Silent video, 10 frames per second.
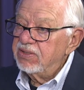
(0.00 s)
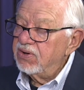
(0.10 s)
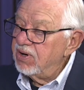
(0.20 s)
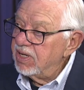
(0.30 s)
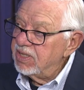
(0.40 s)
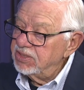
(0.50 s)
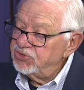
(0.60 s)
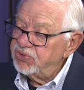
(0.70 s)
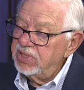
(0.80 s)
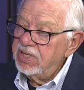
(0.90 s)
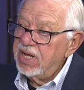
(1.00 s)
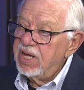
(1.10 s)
to our country,